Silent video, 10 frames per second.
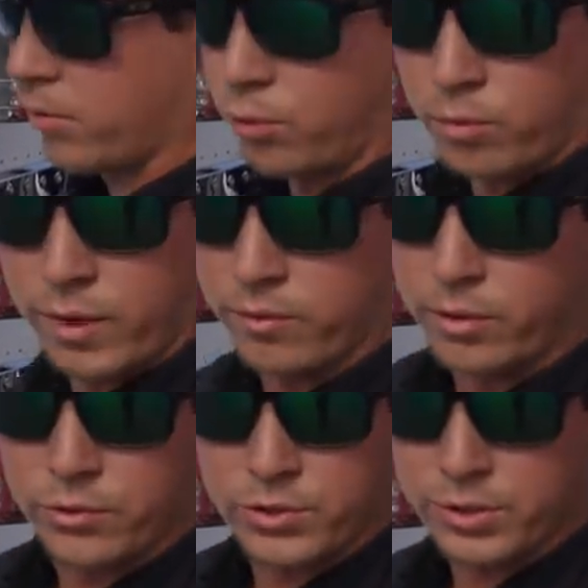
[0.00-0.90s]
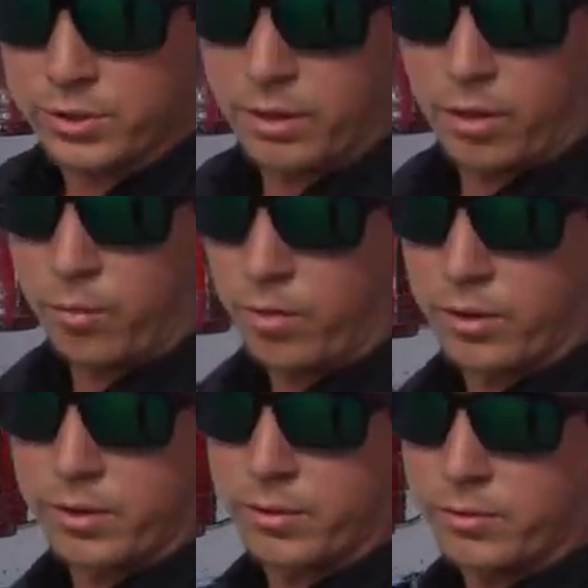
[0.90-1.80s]
Dual Revolution. They all
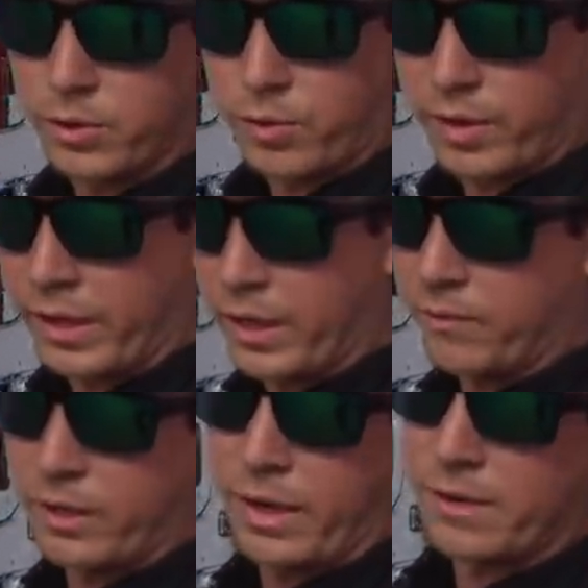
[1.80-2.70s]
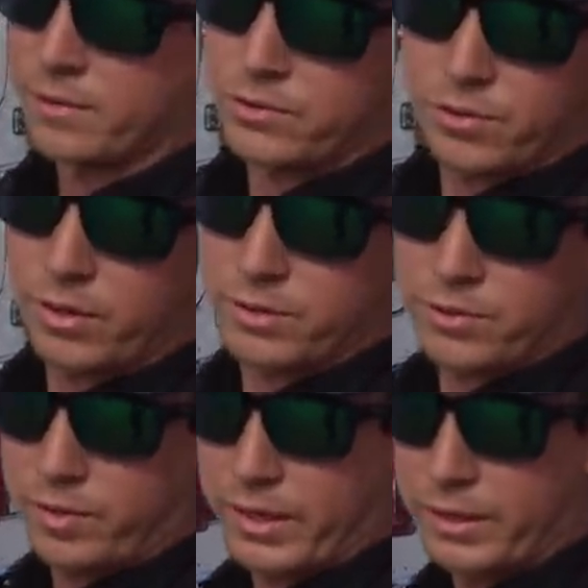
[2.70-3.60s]
run to, to green. Every light on the truck
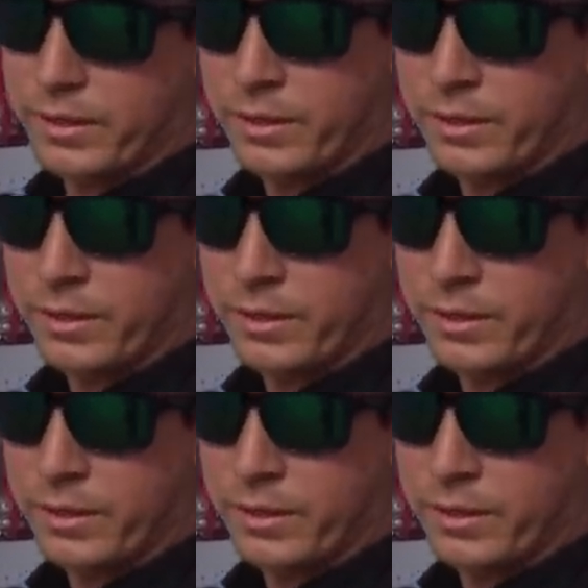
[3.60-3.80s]
is green.